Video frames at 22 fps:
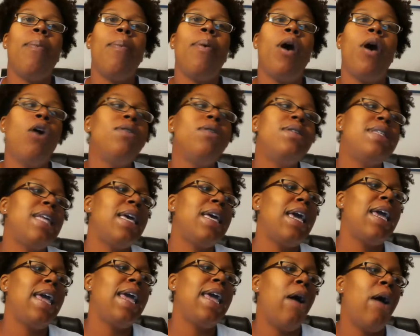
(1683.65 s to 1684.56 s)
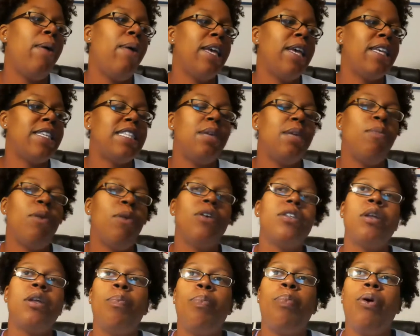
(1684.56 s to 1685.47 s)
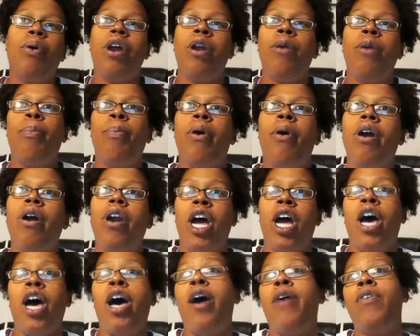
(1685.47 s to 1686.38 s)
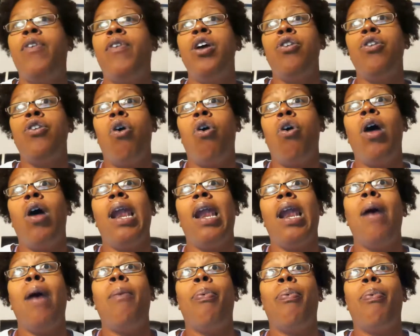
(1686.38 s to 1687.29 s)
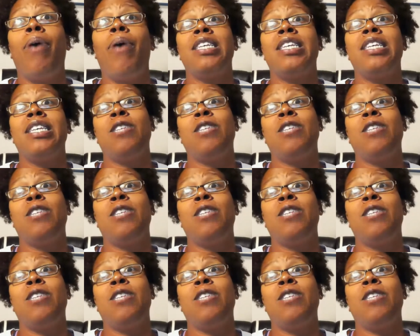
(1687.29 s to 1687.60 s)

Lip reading: hosting account is the most important part of your online presence,